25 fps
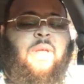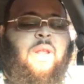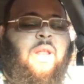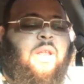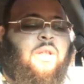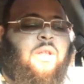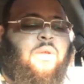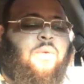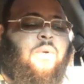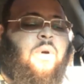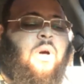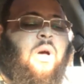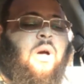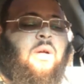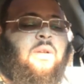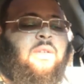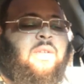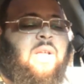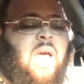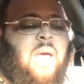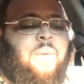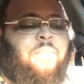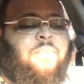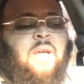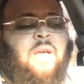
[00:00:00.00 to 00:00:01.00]
They do all
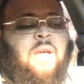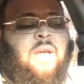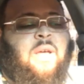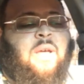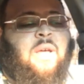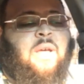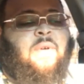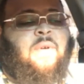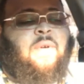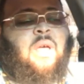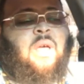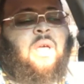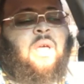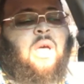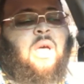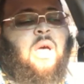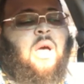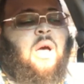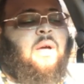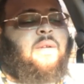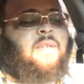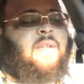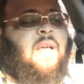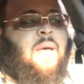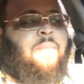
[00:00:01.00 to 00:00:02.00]
type of stuff,
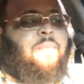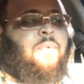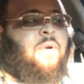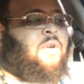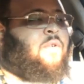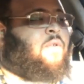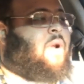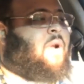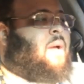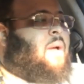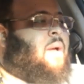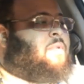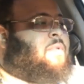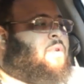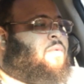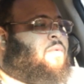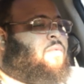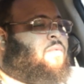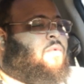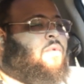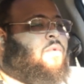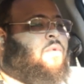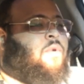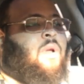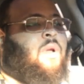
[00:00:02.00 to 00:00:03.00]
all type of crimes of
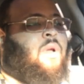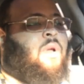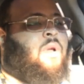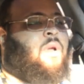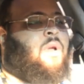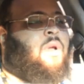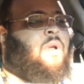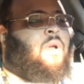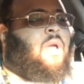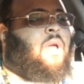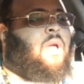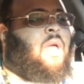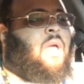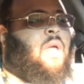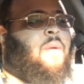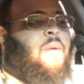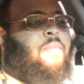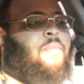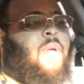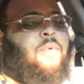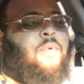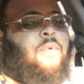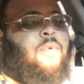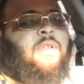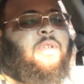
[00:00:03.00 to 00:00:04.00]
war. And
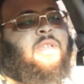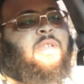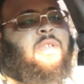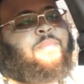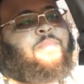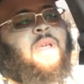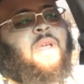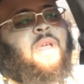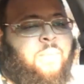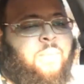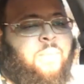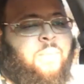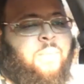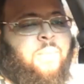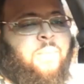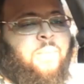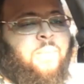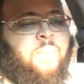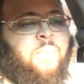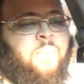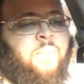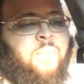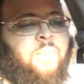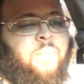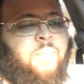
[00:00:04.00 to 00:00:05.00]
people just become
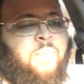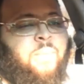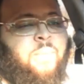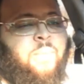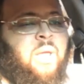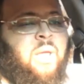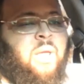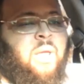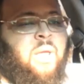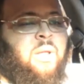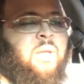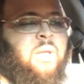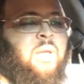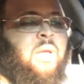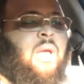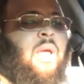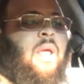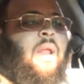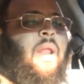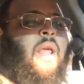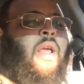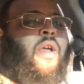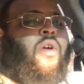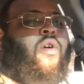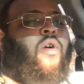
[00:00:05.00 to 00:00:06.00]
collateral, man.
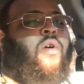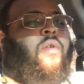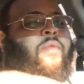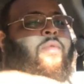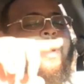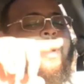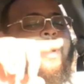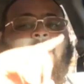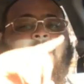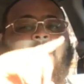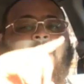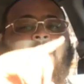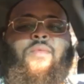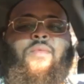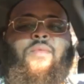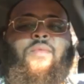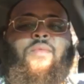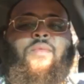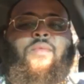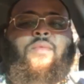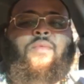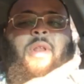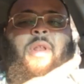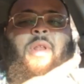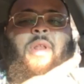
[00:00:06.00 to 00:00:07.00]
They go over there, they take
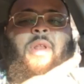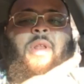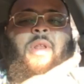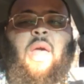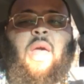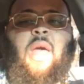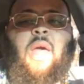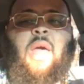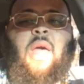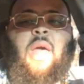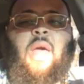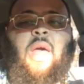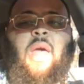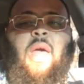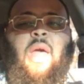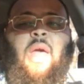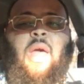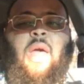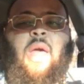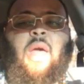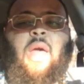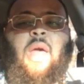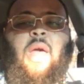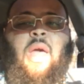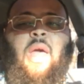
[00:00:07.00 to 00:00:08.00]
the women, they rape
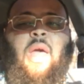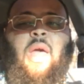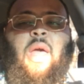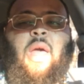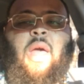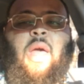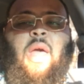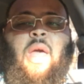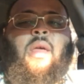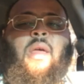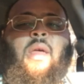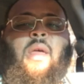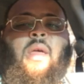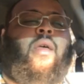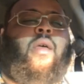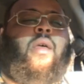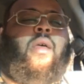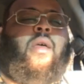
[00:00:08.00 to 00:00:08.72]
them, okay?